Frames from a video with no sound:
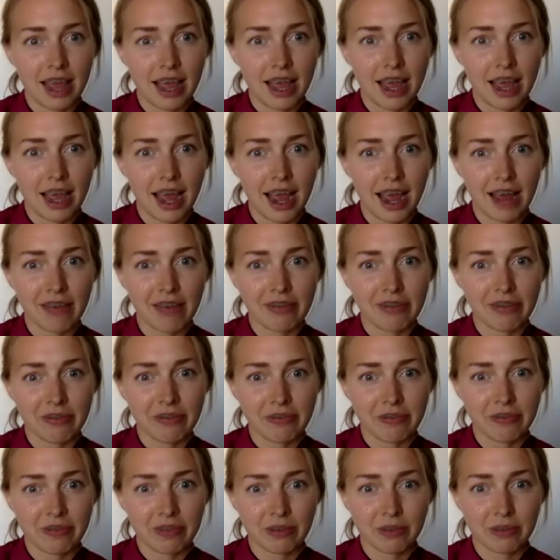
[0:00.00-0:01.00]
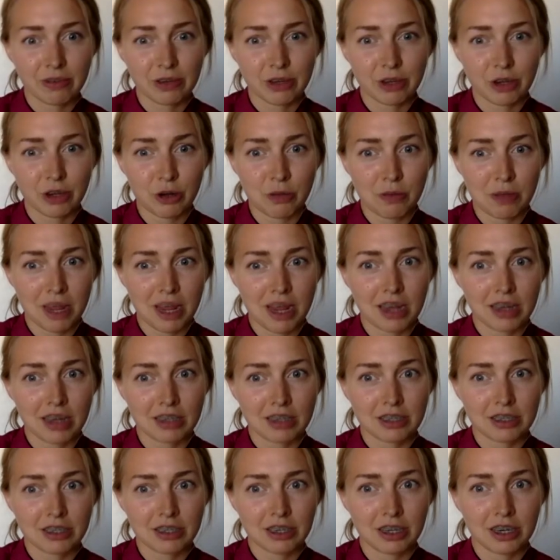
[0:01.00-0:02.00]
half the room
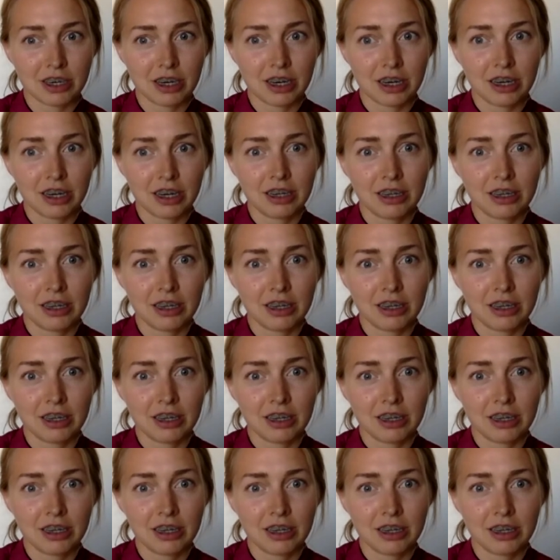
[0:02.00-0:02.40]
answer.